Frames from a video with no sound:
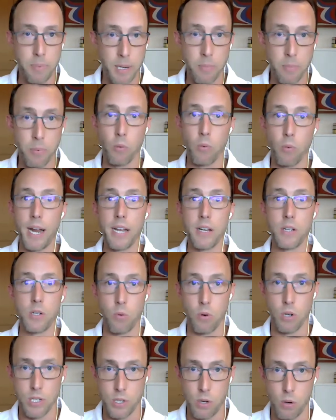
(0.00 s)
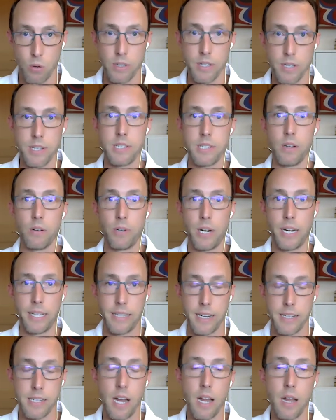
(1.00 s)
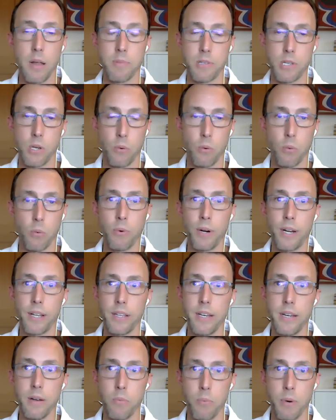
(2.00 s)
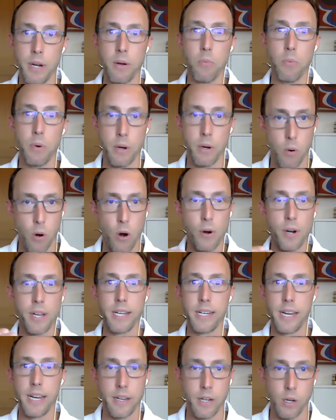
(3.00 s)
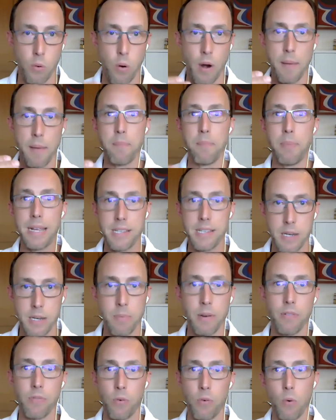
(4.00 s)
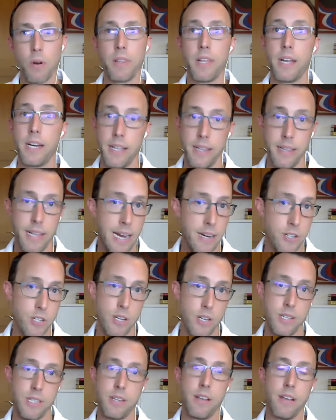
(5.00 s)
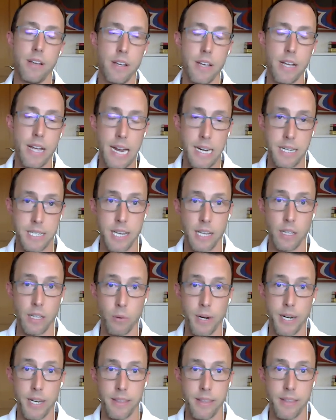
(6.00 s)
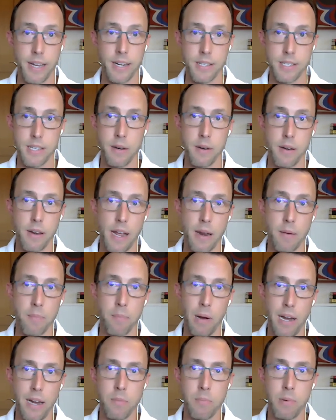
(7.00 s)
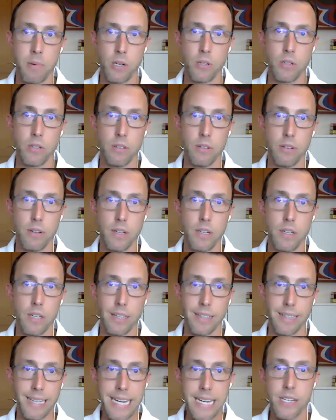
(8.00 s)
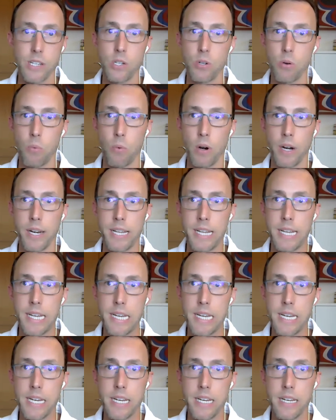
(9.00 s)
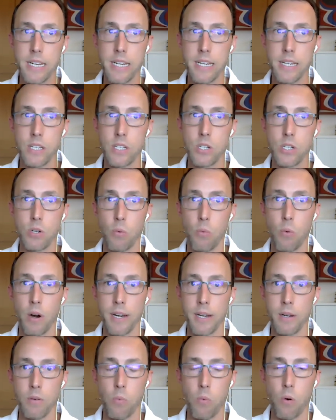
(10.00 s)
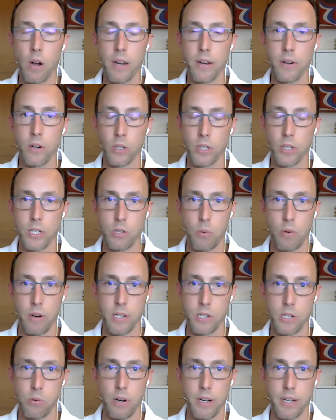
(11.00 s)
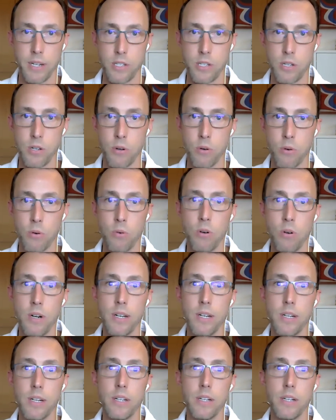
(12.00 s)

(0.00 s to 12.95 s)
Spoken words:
of people ran towards gold and silver at that time. So really, we were already getting quite busy before then, and that just accelerated things. And by about late 2021, early 2022,